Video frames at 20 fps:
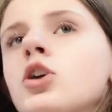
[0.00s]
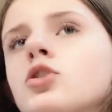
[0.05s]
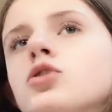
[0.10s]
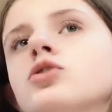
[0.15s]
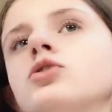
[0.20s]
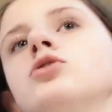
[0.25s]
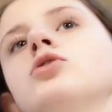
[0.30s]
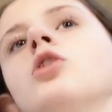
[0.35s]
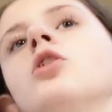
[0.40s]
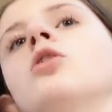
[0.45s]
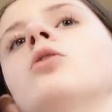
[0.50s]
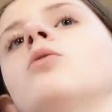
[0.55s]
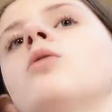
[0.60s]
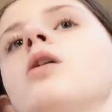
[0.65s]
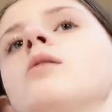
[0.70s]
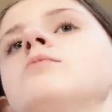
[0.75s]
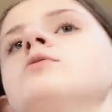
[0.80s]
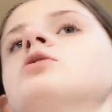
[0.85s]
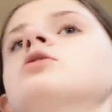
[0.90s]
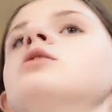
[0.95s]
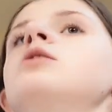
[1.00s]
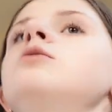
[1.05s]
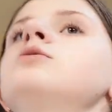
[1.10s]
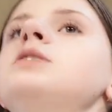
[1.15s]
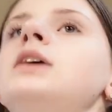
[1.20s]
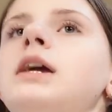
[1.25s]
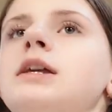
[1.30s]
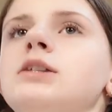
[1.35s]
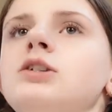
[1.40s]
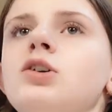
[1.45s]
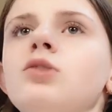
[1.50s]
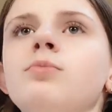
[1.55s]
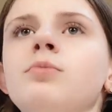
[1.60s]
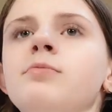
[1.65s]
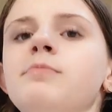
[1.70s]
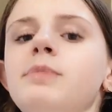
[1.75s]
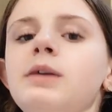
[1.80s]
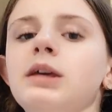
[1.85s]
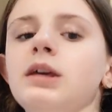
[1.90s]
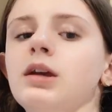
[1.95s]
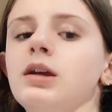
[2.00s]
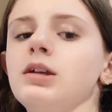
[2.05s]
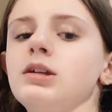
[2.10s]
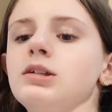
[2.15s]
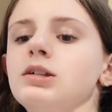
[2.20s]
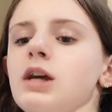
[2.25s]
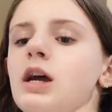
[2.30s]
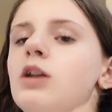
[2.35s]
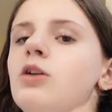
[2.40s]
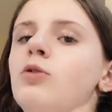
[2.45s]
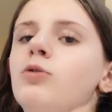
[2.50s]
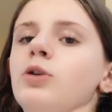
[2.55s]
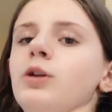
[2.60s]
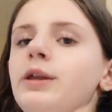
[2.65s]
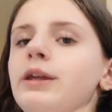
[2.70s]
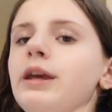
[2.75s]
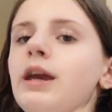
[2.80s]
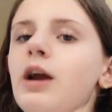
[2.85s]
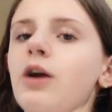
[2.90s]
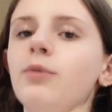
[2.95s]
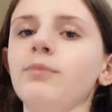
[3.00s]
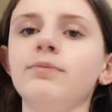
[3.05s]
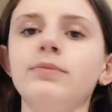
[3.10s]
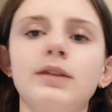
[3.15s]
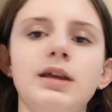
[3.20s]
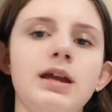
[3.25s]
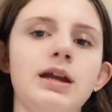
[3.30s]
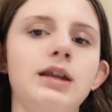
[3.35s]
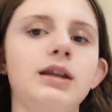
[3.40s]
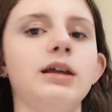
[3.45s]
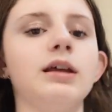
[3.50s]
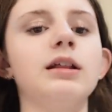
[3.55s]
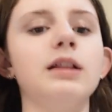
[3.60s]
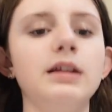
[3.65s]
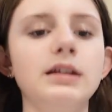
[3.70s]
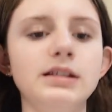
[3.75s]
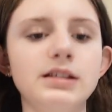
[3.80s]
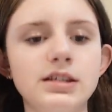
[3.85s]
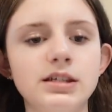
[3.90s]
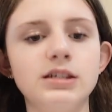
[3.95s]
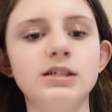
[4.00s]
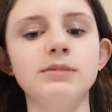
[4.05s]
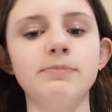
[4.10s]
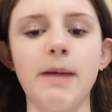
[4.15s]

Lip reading: So I'm just gonna use hand soap because I don't really care. And it cleans